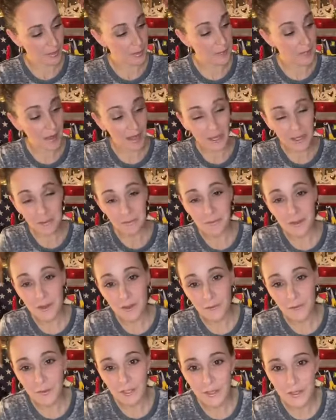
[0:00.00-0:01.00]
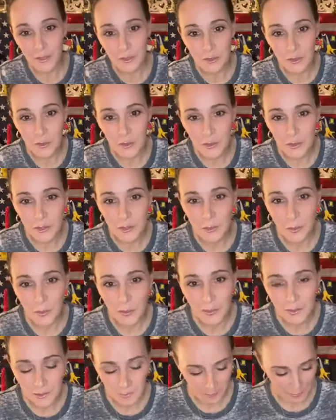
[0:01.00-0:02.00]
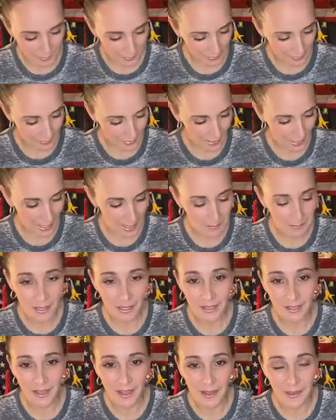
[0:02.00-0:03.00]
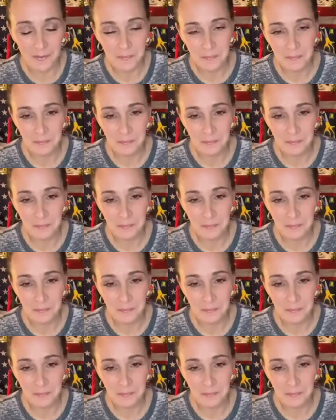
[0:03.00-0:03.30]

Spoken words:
at the bottom of it, there's all salt because I had my,